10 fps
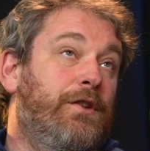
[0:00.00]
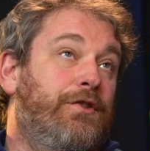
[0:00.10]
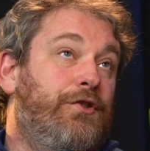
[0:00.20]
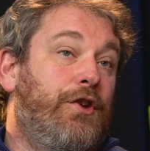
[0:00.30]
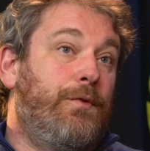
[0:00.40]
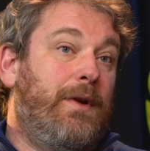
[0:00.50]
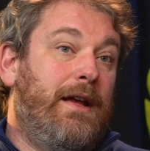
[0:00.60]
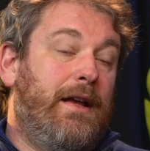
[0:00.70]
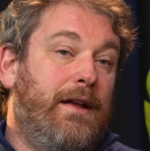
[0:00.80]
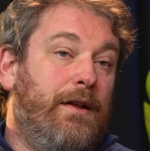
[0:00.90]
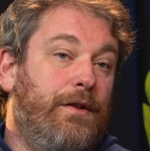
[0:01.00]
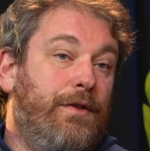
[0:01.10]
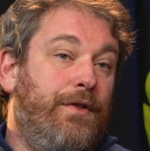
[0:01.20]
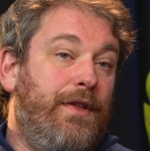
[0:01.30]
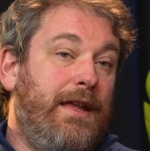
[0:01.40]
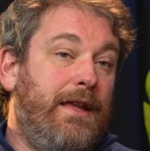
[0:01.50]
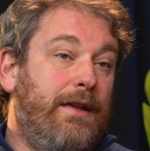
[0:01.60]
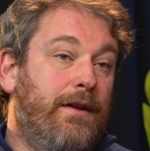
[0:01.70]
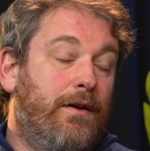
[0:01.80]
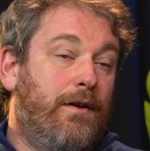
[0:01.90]
So
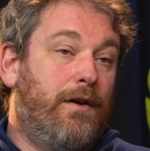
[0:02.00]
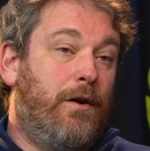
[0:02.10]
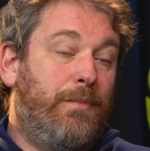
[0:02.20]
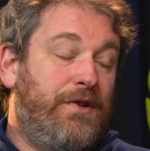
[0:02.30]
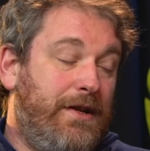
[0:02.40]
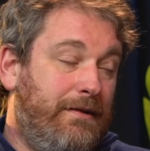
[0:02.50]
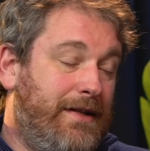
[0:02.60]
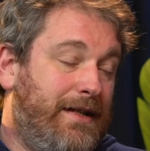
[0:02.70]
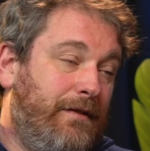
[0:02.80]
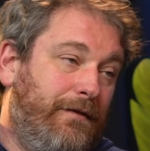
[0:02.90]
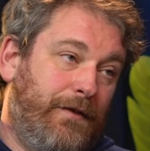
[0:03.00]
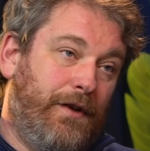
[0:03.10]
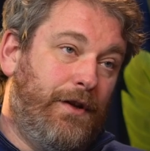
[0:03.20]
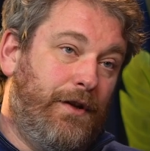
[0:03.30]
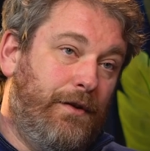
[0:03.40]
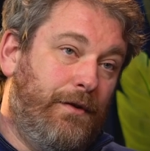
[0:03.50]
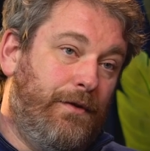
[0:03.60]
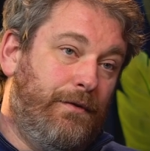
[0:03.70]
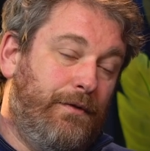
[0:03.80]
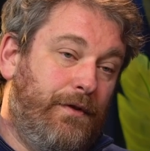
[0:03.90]
the opportunity for
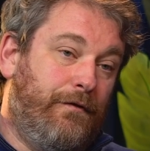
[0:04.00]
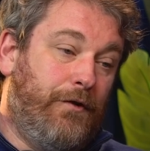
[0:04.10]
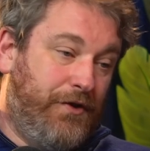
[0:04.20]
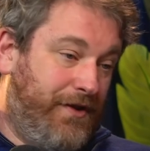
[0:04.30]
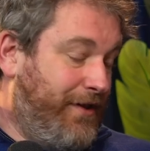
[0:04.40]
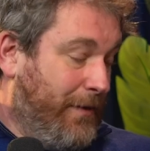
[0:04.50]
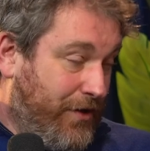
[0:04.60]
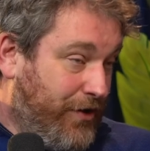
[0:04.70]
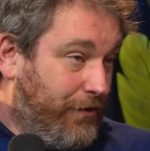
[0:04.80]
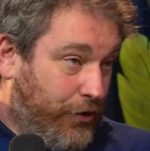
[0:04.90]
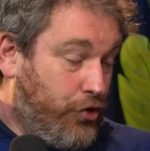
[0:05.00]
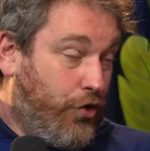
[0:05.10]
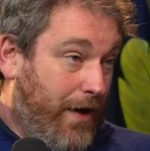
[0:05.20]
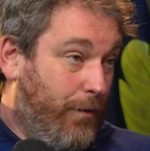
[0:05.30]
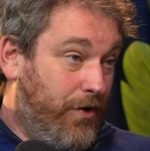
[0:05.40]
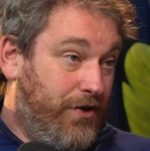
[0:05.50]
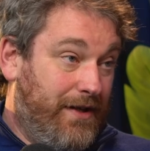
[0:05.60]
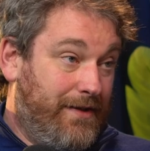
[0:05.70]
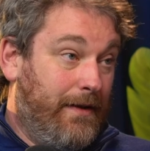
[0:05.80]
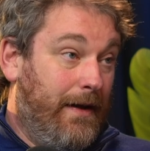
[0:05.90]
the forces to issue such great
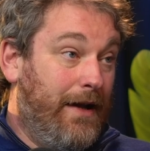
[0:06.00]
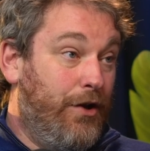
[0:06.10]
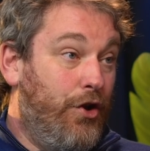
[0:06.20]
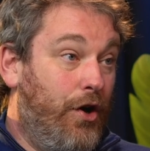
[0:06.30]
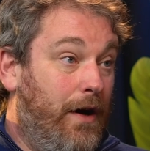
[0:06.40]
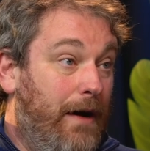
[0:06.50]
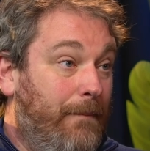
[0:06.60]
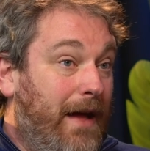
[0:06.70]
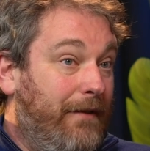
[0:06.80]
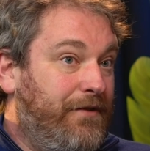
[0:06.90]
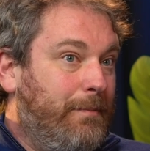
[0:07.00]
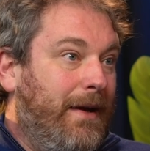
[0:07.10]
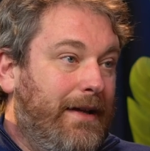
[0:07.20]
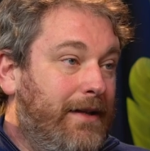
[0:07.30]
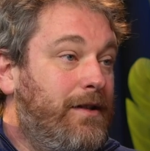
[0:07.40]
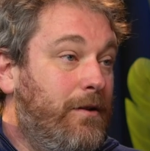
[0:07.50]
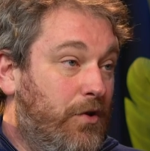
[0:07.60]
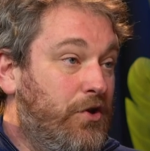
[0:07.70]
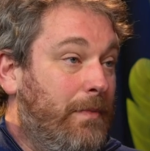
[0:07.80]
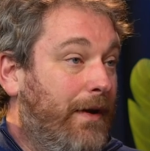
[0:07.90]
watches and not have to panic too
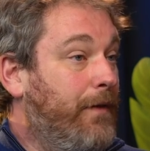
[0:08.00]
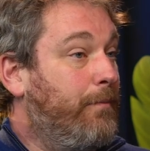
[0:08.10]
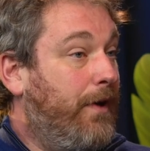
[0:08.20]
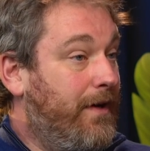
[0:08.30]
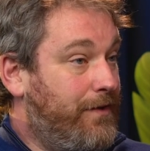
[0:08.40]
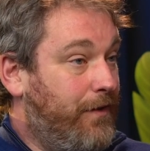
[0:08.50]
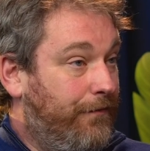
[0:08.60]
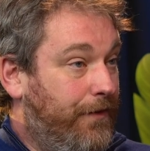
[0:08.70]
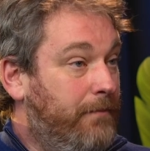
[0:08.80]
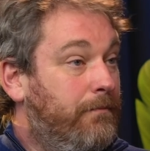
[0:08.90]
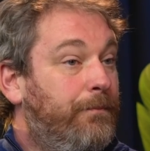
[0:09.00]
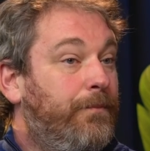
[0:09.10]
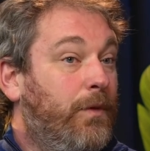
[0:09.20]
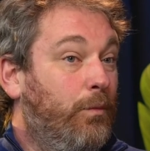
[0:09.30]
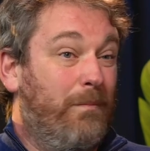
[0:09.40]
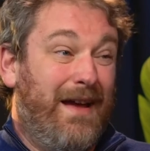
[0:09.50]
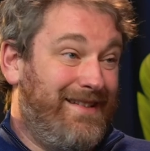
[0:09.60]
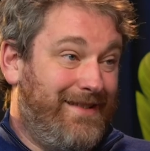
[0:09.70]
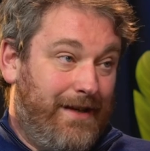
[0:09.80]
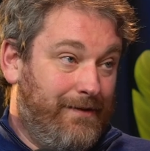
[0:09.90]
much about the price of them
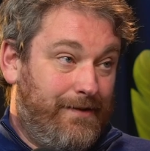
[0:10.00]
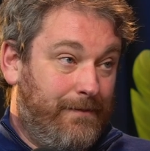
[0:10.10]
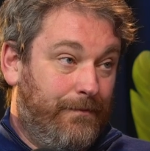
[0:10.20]
made sense.